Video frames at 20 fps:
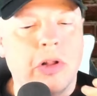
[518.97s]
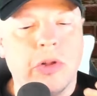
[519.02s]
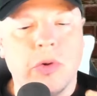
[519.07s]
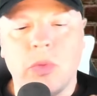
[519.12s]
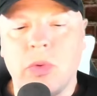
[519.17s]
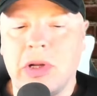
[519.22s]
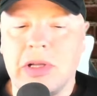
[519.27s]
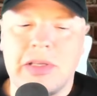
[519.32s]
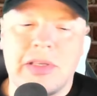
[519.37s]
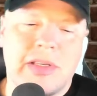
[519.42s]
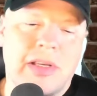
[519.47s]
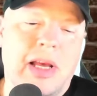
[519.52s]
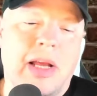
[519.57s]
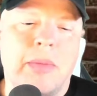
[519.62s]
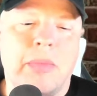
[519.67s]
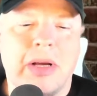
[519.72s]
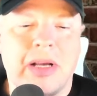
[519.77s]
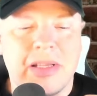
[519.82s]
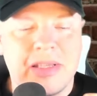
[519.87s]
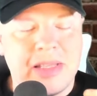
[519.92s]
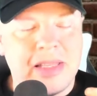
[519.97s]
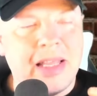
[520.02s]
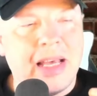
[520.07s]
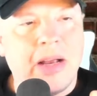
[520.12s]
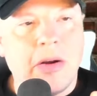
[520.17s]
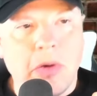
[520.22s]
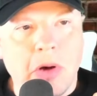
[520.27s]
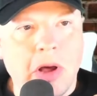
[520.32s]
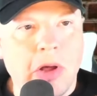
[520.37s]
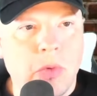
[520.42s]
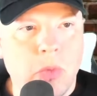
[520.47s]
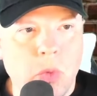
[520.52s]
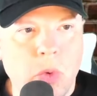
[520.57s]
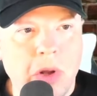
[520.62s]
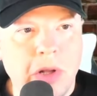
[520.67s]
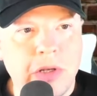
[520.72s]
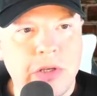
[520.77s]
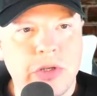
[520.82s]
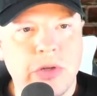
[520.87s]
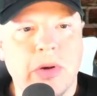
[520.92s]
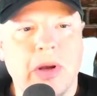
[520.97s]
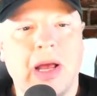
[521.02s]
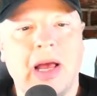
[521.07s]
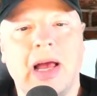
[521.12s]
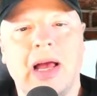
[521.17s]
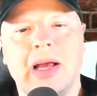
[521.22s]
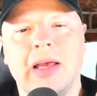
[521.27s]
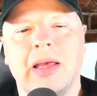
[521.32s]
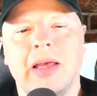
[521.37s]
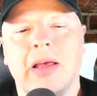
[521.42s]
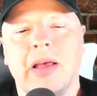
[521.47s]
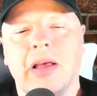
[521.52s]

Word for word: to one side because they're on one track.